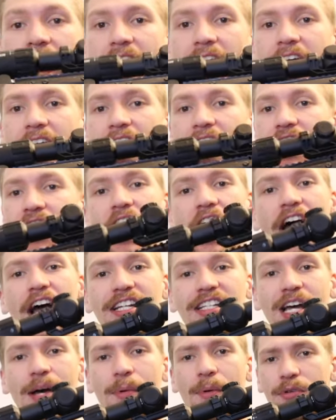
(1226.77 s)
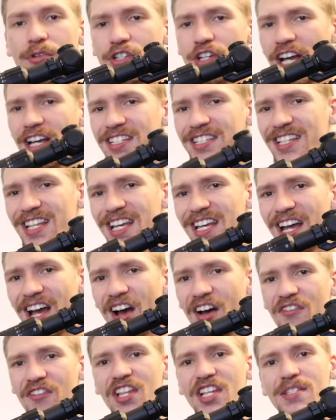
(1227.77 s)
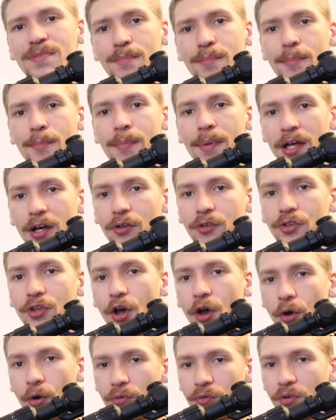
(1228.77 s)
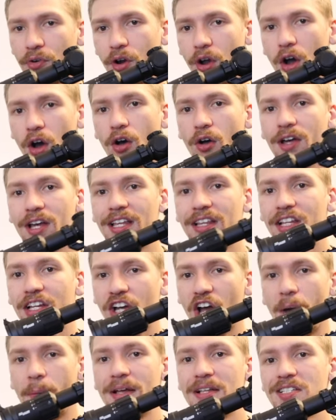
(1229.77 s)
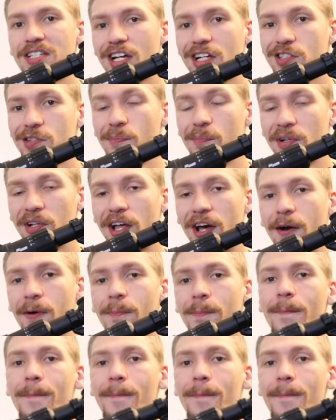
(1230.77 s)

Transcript: and tell me what you guys think of this build overall in the comment section below.